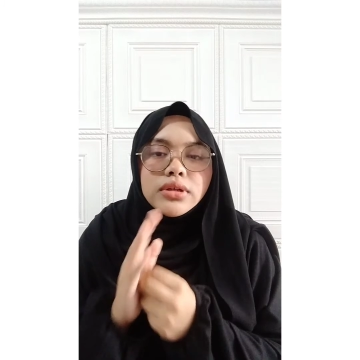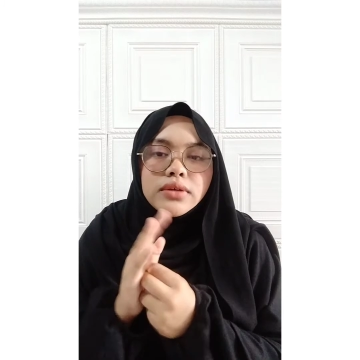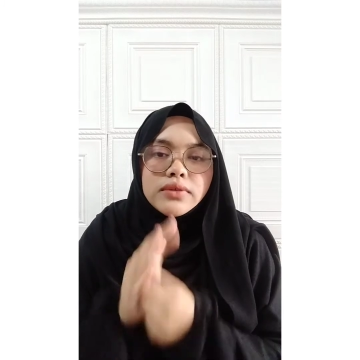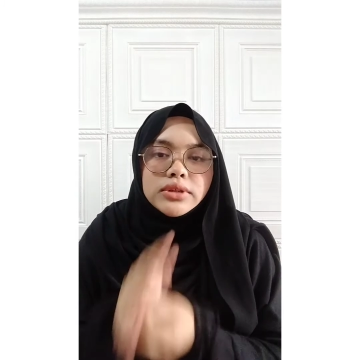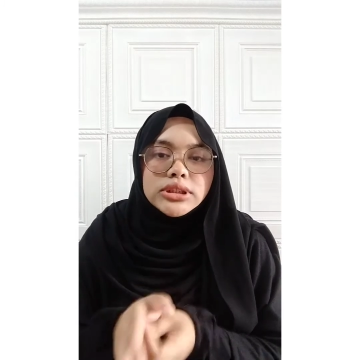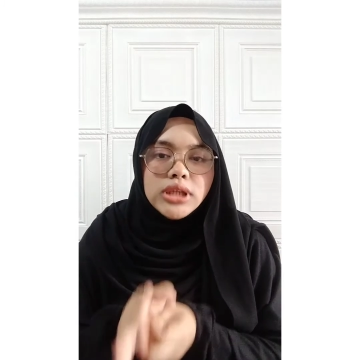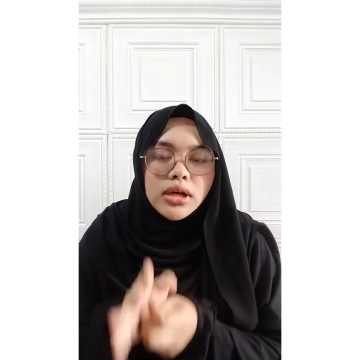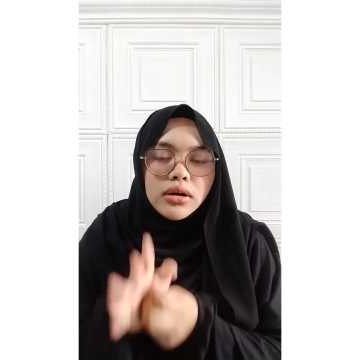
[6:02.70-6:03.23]
the
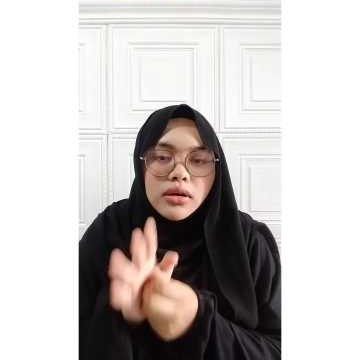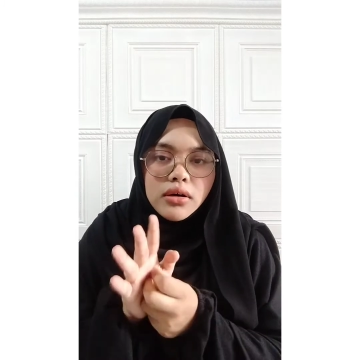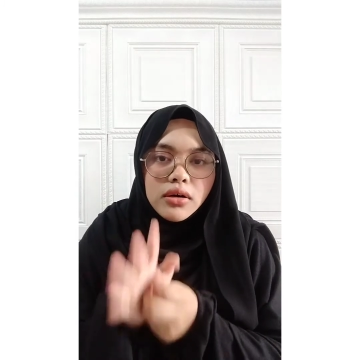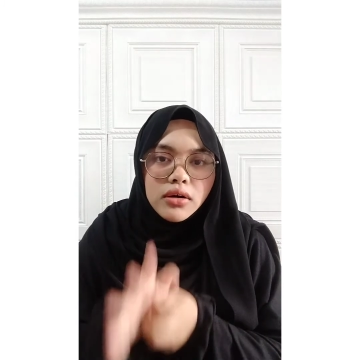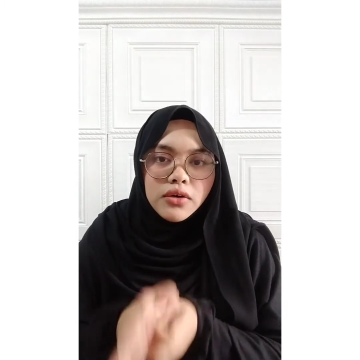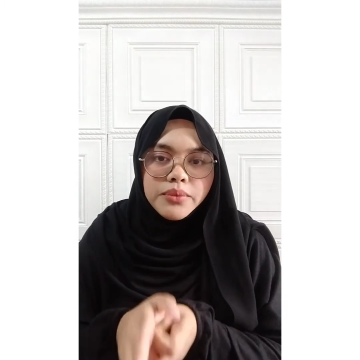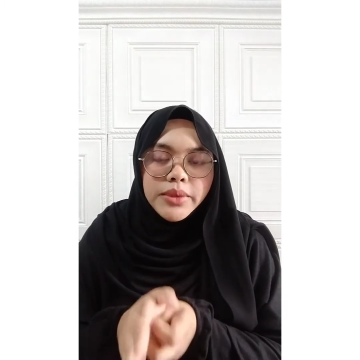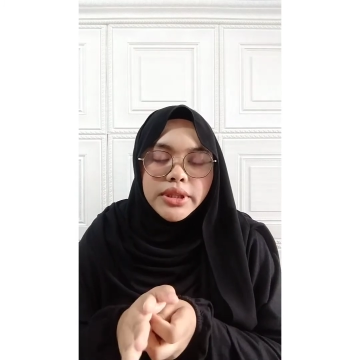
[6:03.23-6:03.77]
result
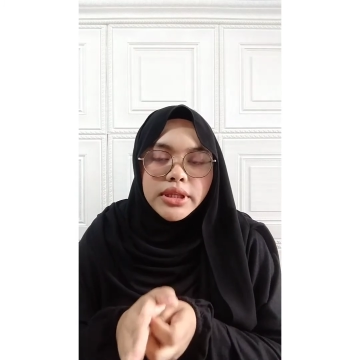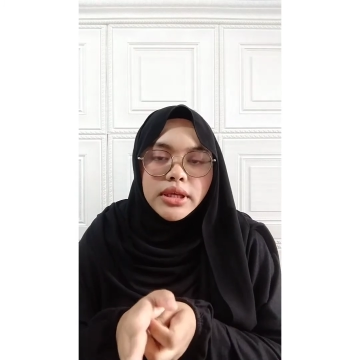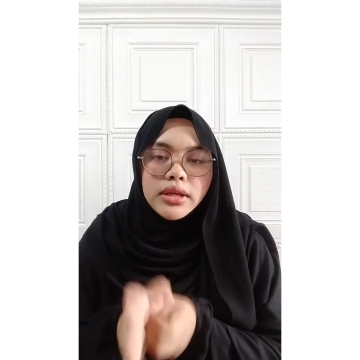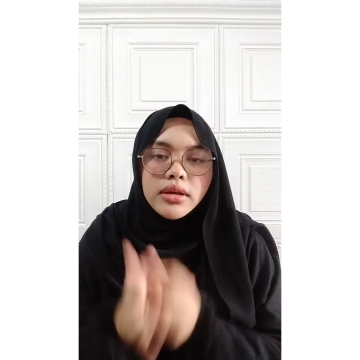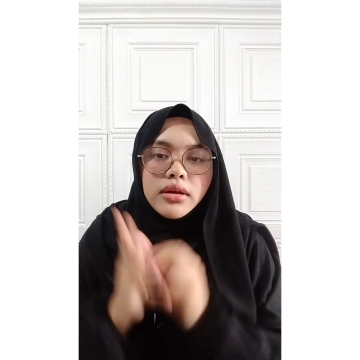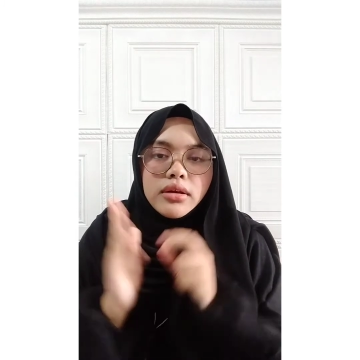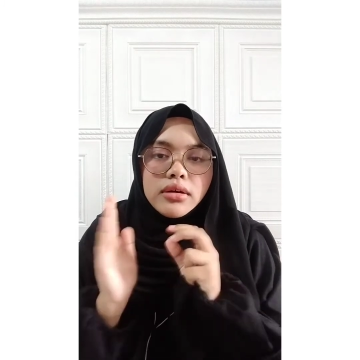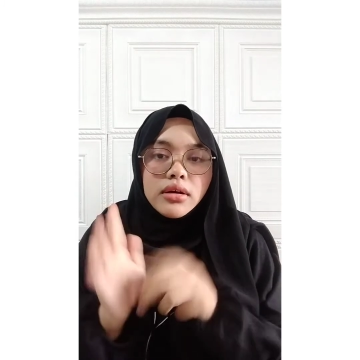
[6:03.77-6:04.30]
of
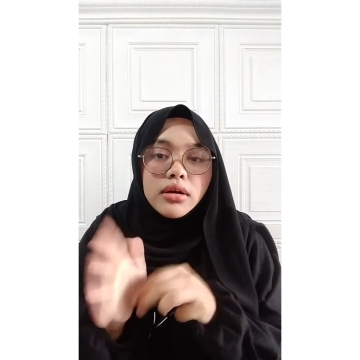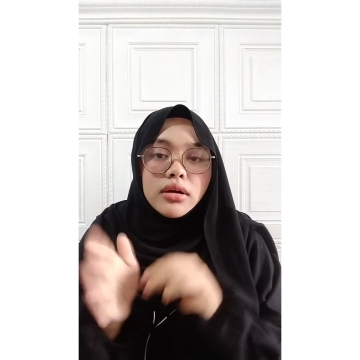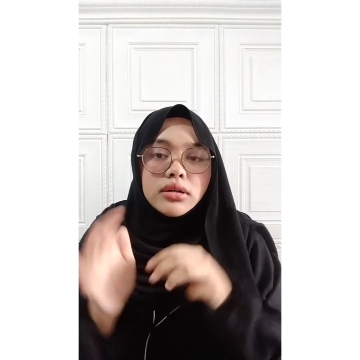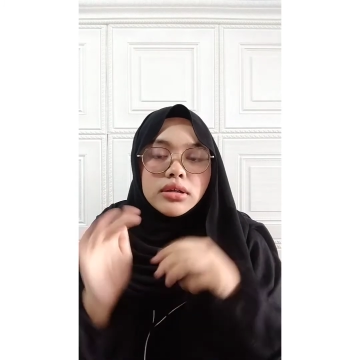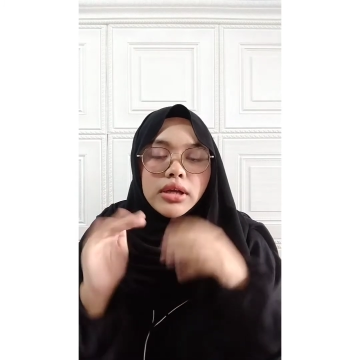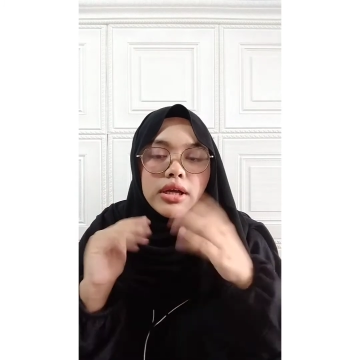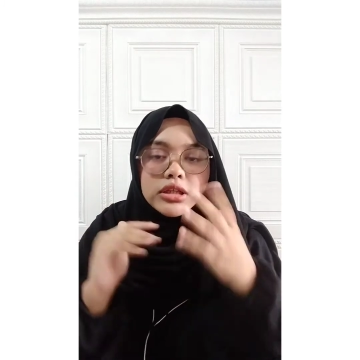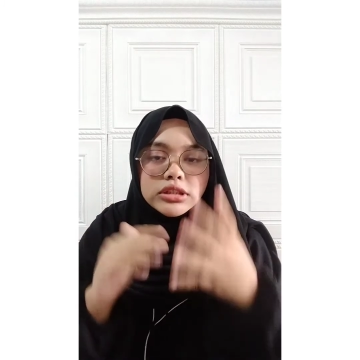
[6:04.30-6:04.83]
maintaining the
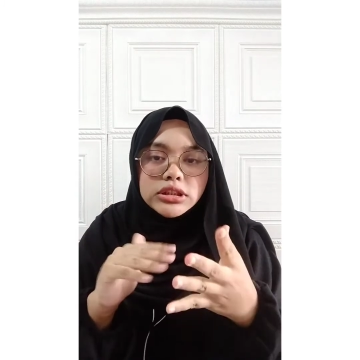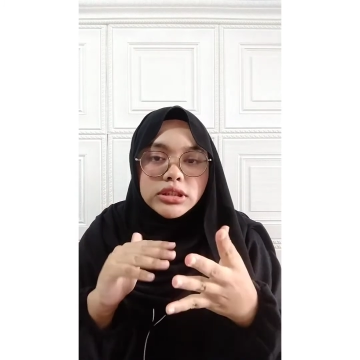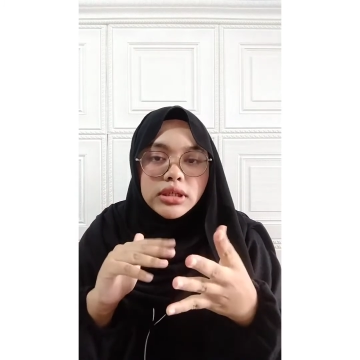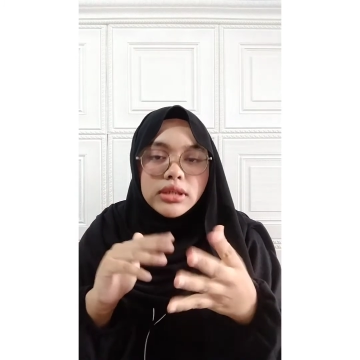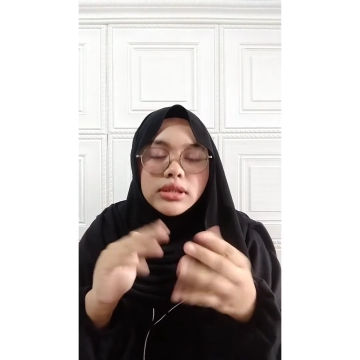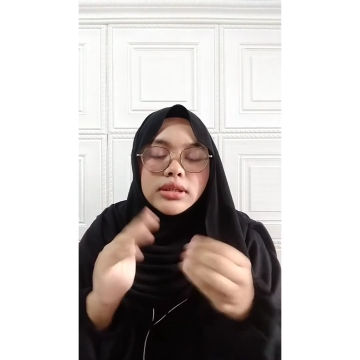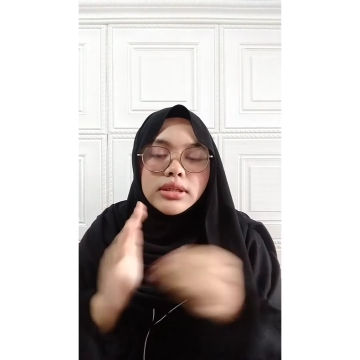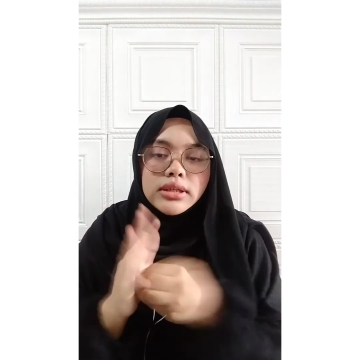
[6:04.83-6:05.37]
arc
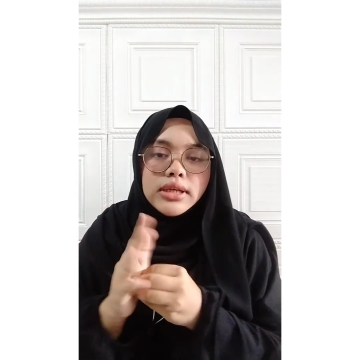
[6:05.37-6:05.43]
action.